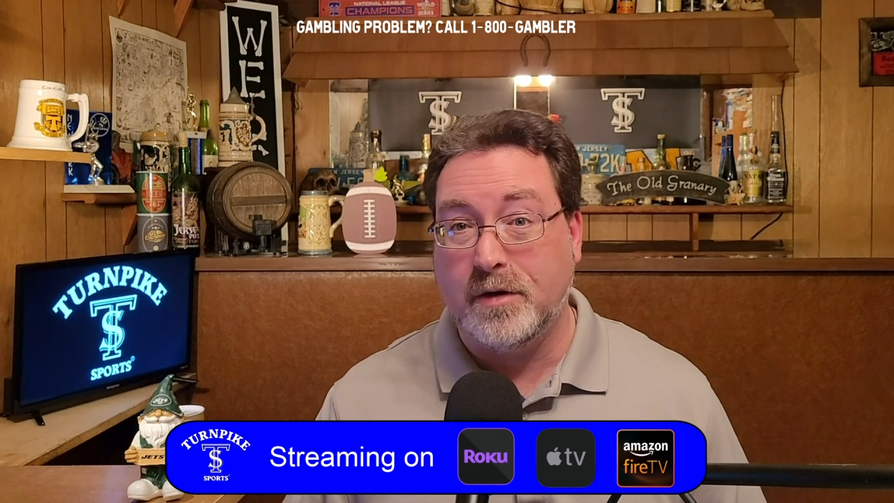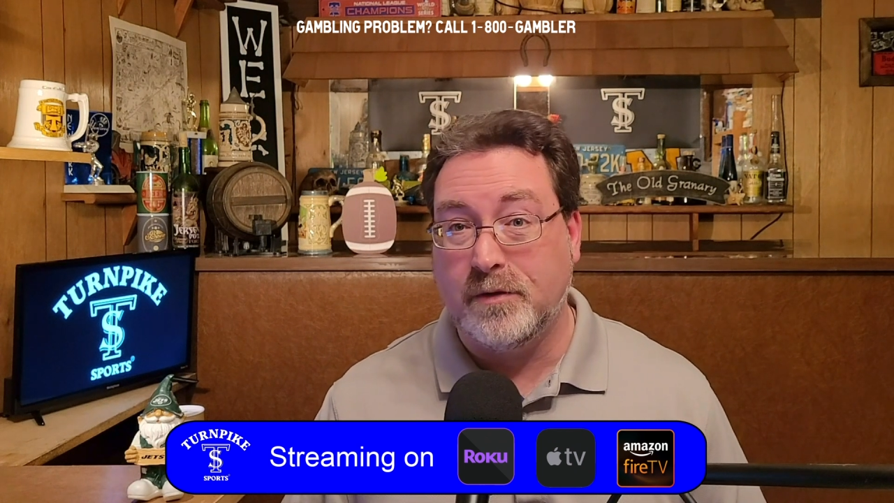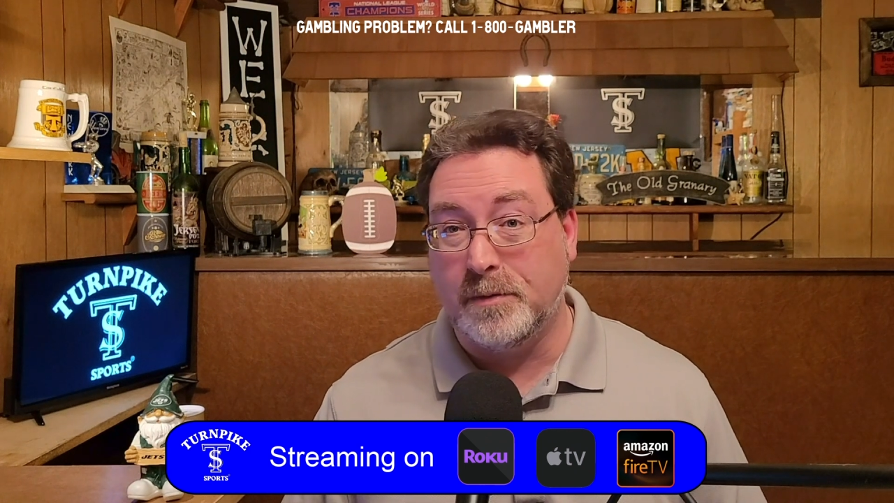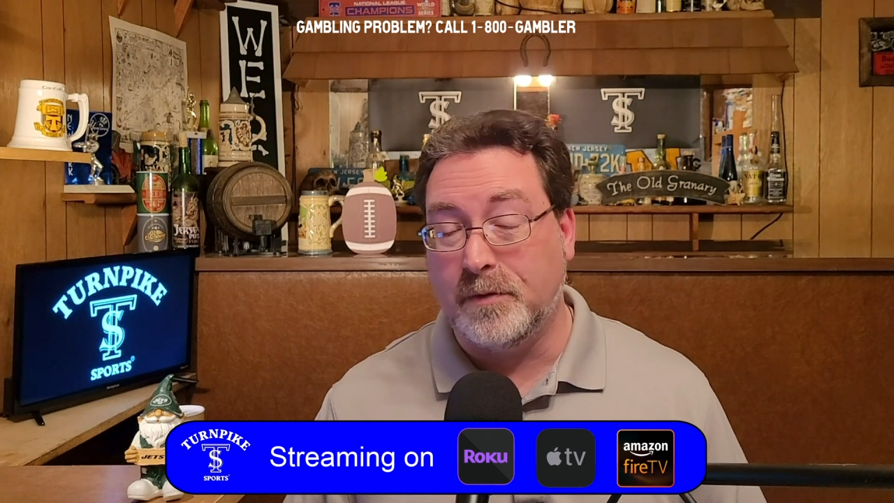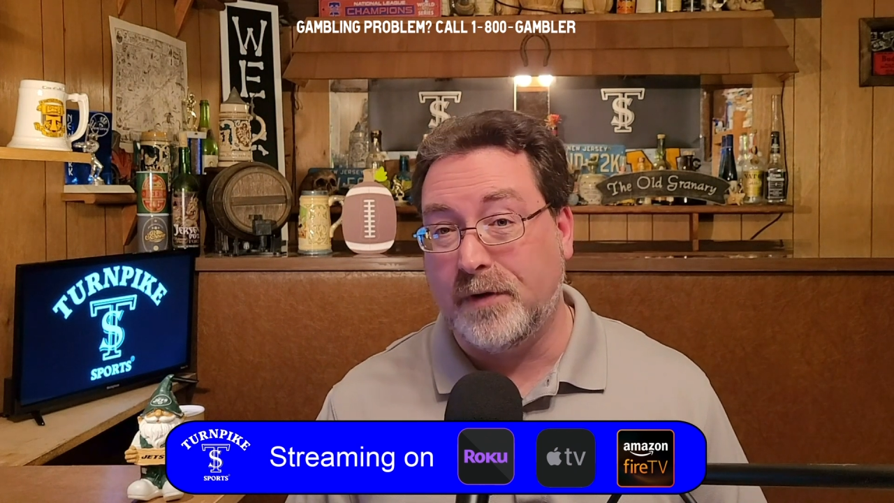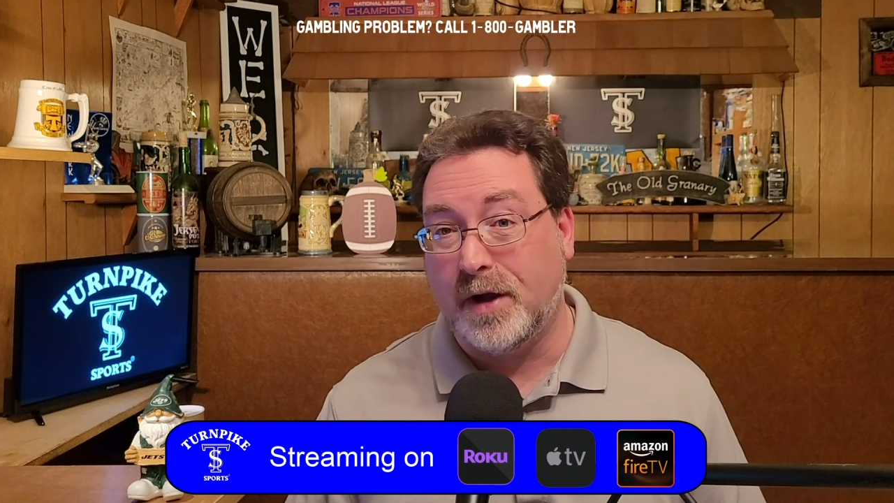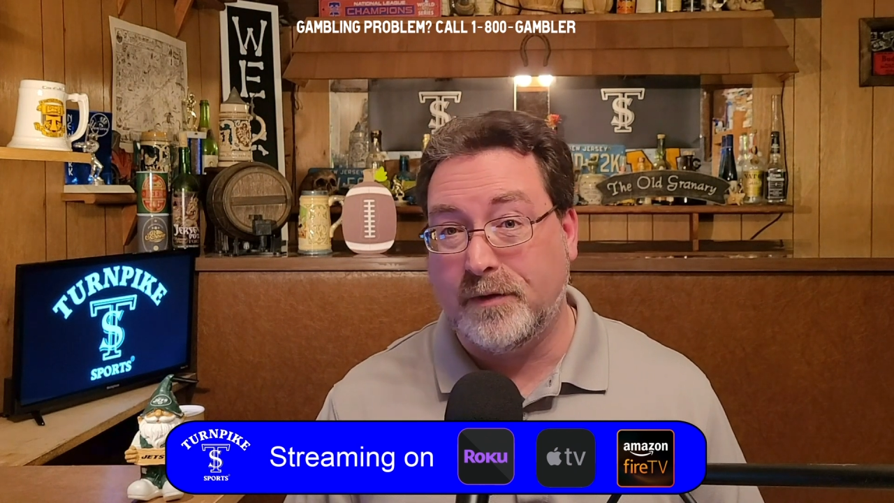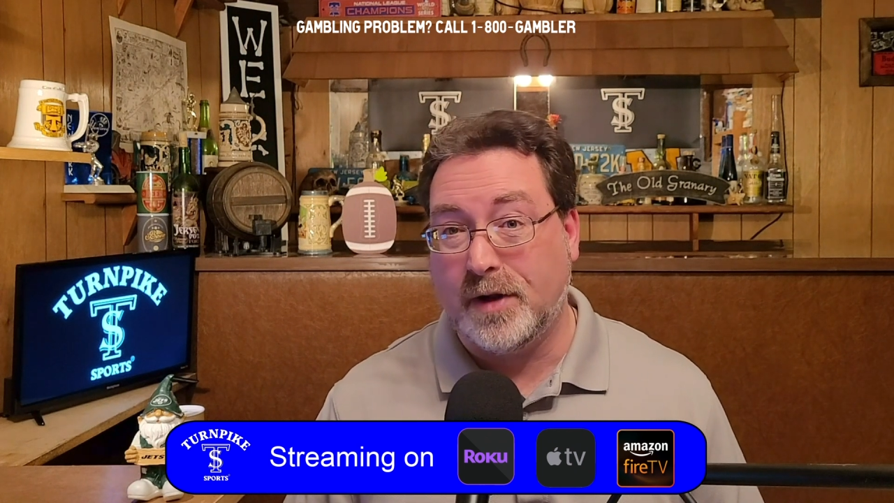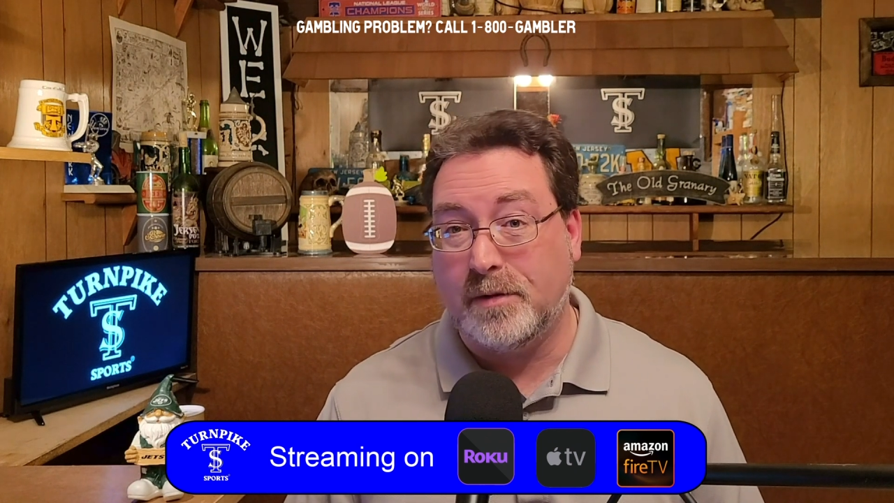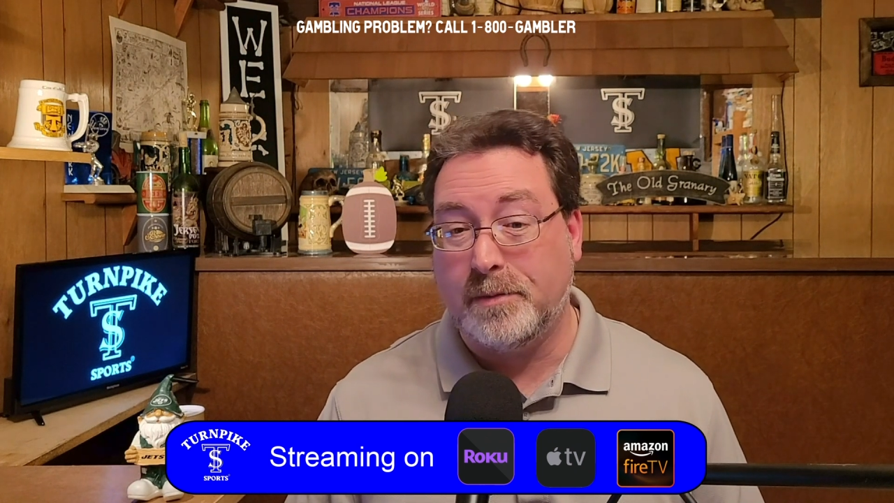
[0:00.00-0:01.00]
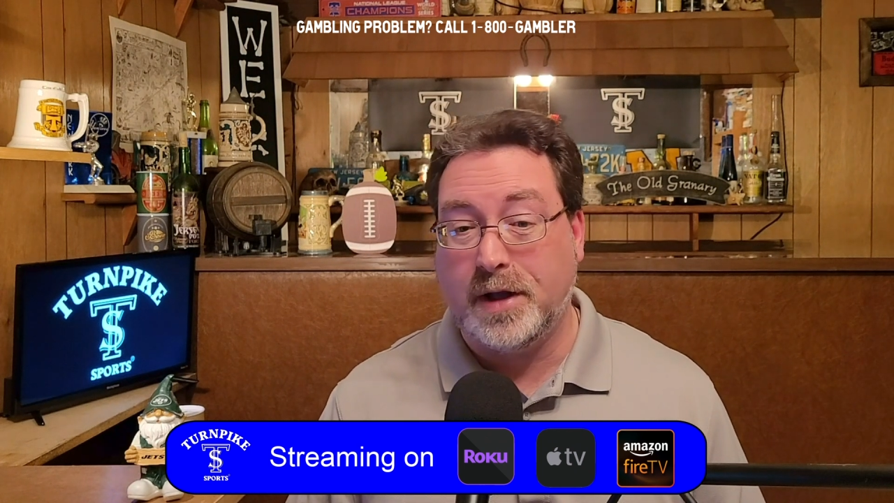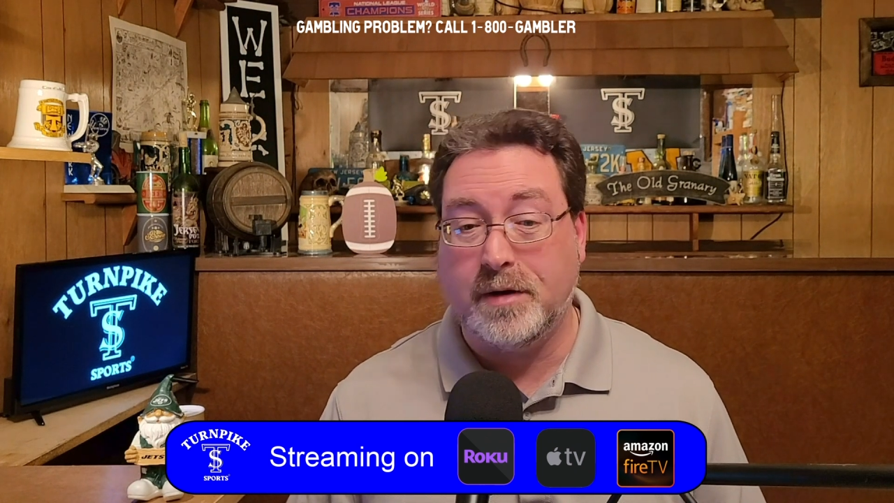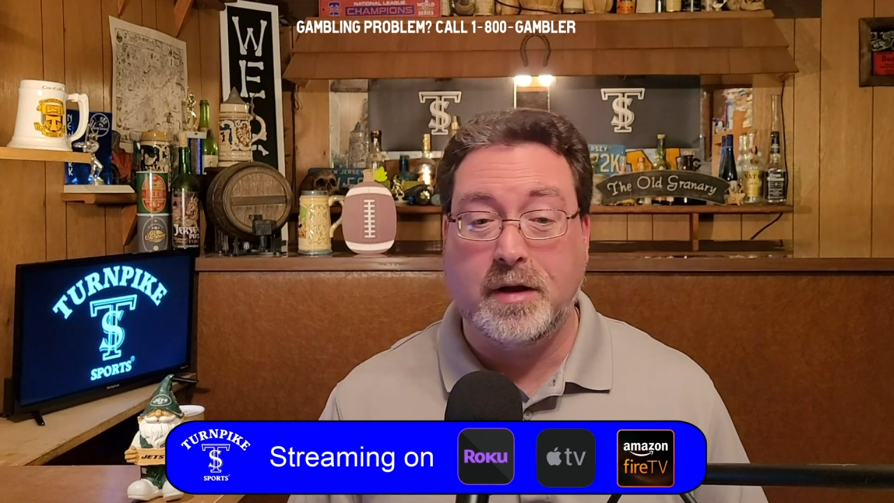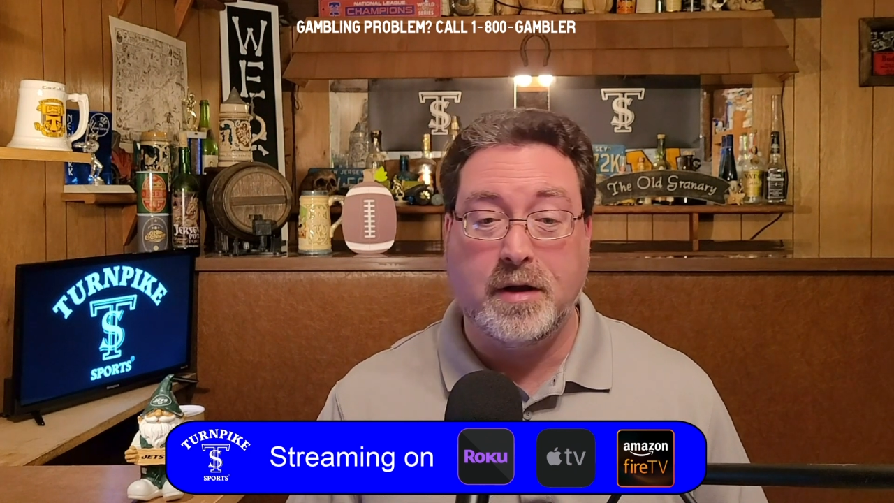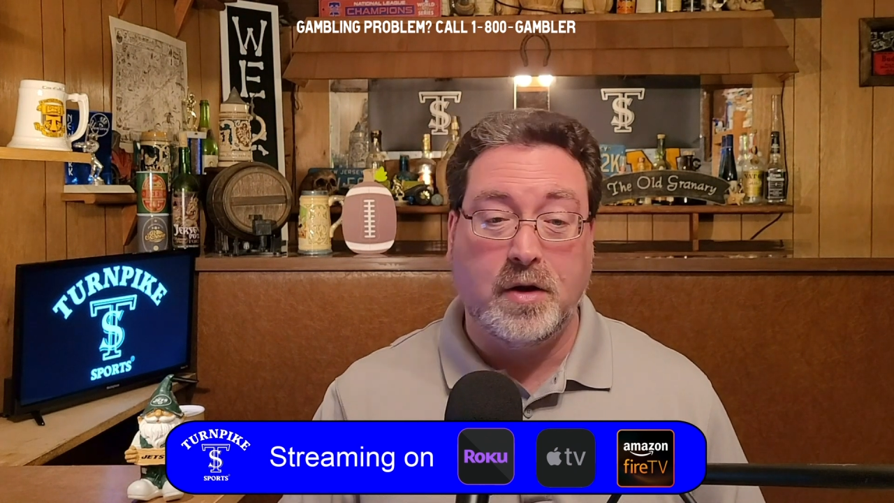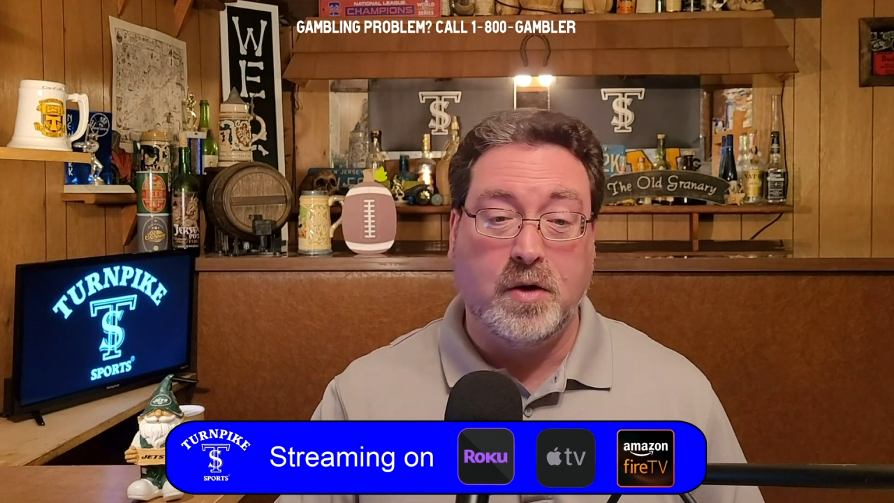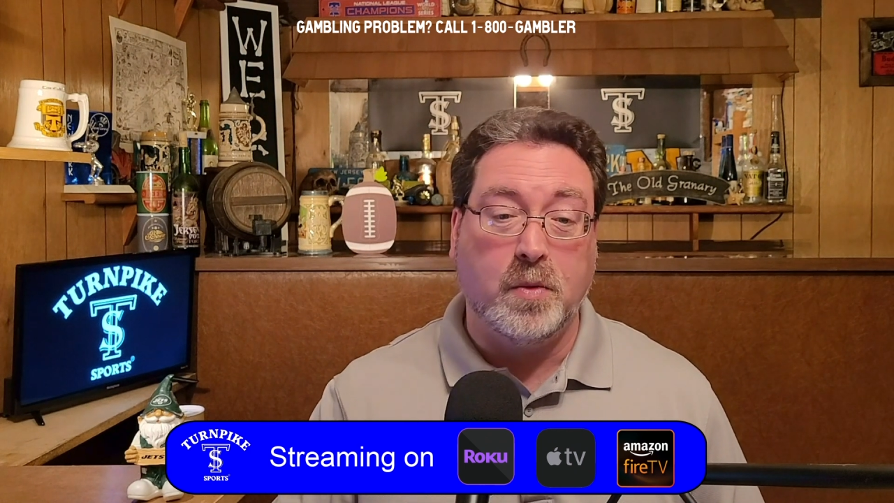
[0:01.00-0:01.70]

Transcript: from a $5 bet. Mm-hmm.